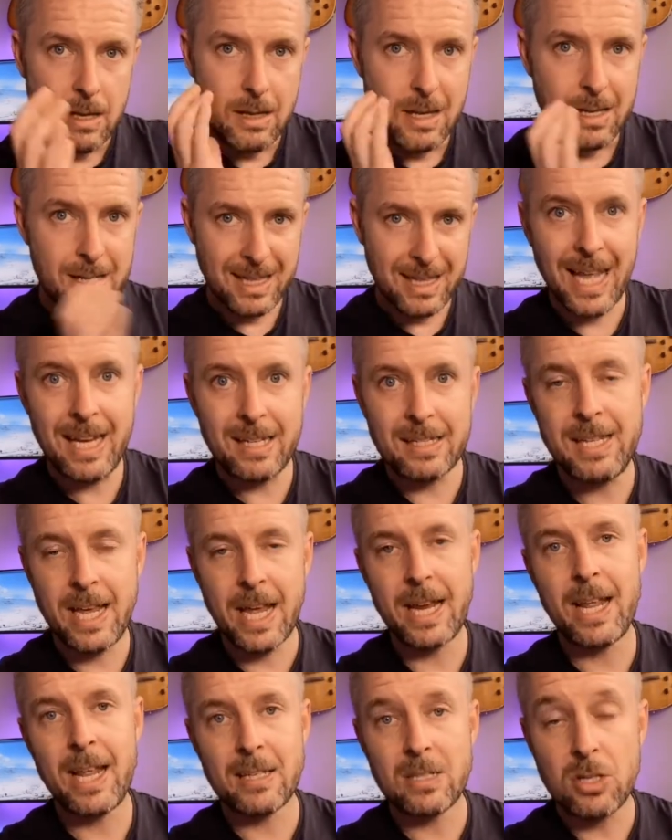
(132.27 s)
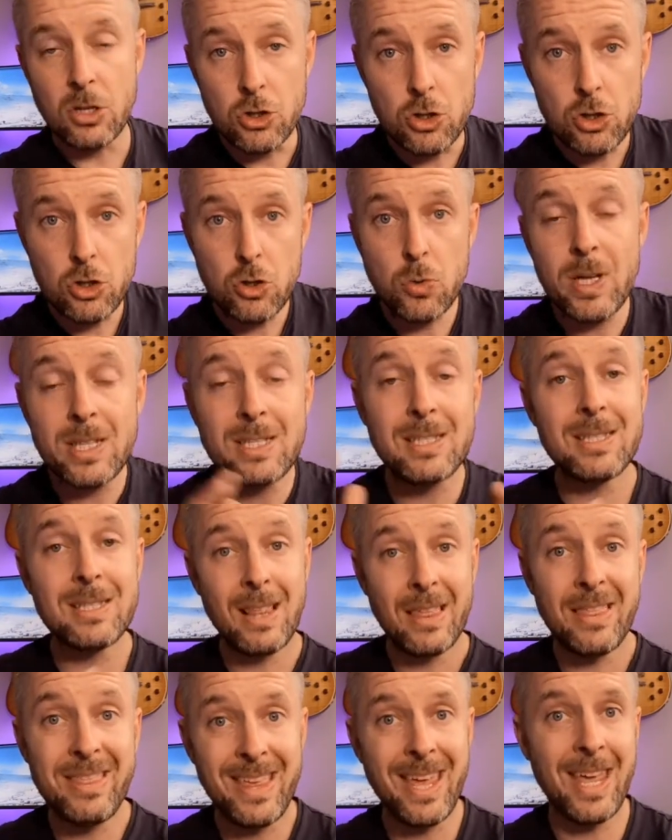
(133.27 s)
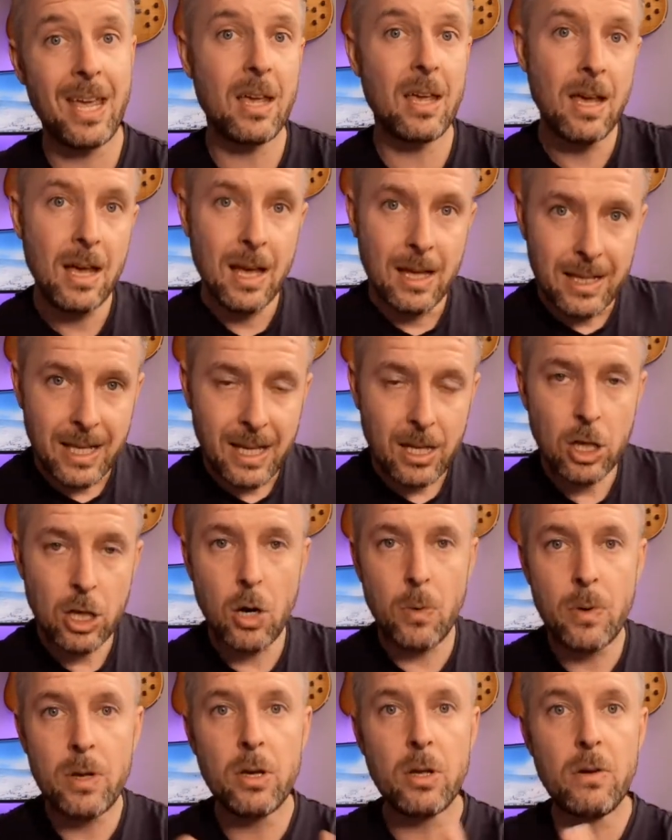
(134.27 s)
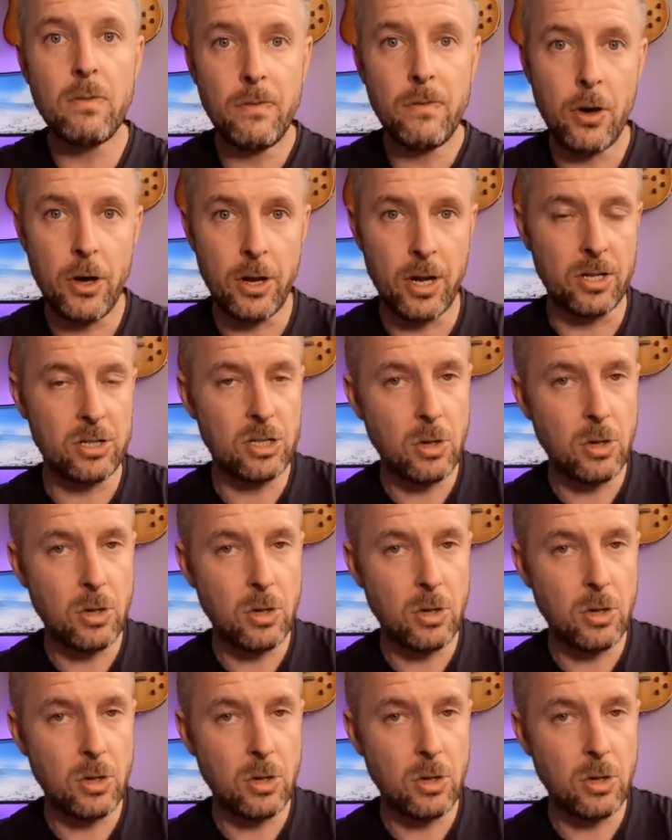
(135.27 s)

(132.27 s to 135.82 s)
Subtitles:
Let DNS do its thing, let it go and convert it.